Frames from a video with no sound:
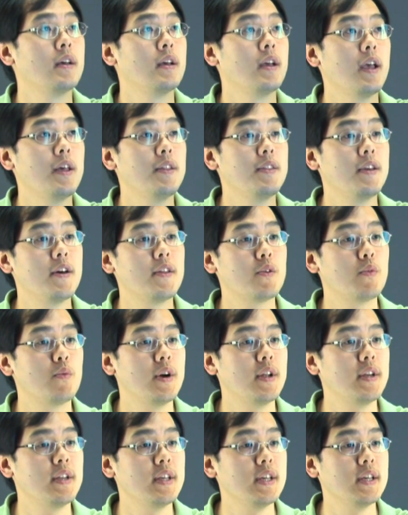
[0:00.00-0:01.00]
and the other
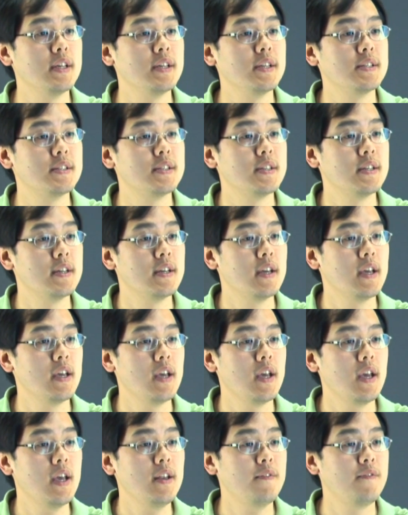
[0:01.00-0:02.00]
one is
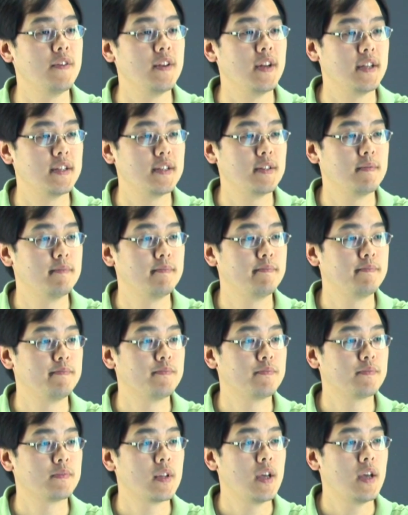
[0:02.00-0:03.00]
infinite.
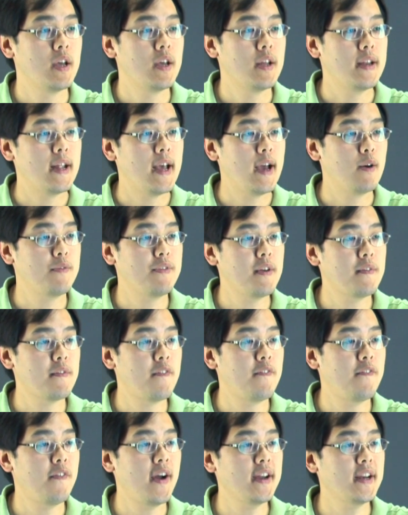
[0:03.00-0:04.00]
Now, if you have a
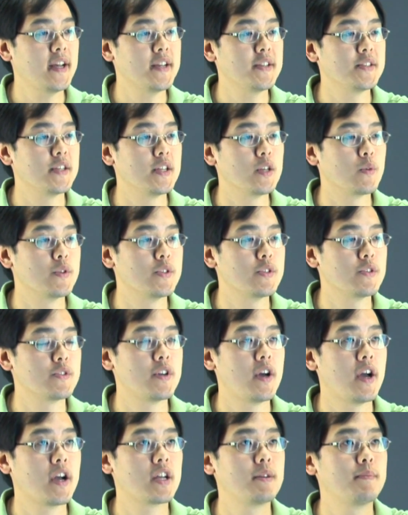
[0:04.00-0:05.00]
finite sequence, you're
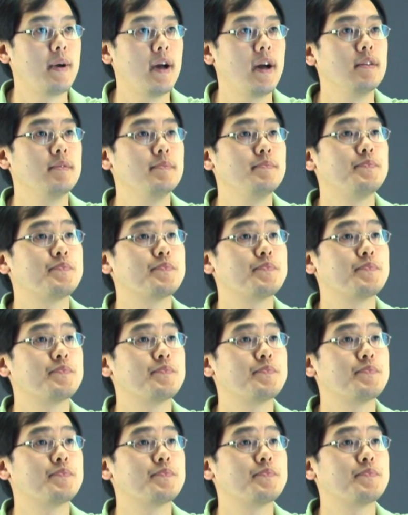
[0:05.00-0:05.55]
talking about